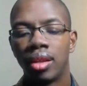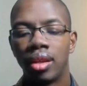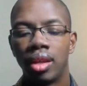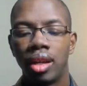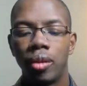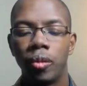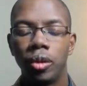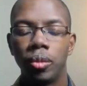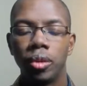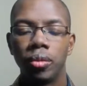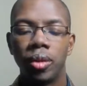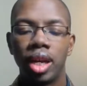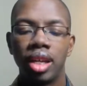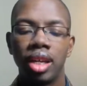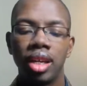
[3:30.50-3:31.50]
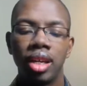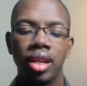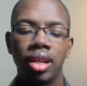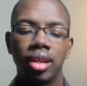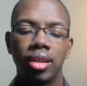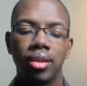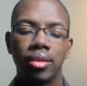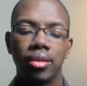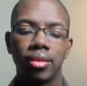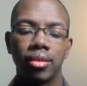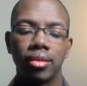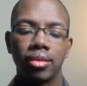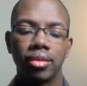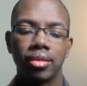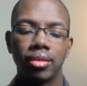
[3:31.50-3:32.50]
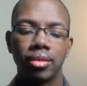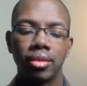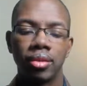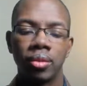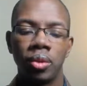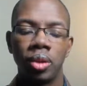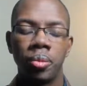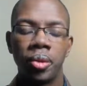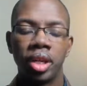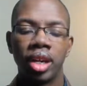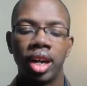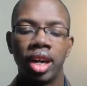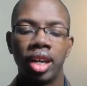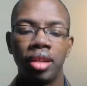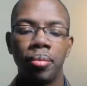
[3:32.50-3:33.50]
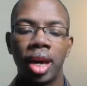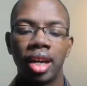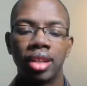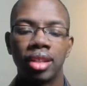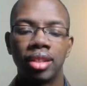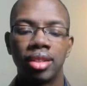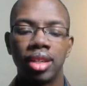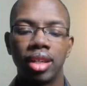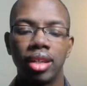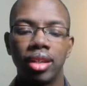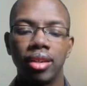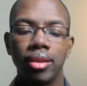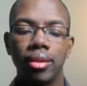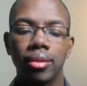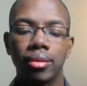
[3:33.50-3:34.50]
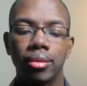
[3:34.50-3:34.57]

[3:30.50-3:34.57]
And when we're ready, bring our head back to center,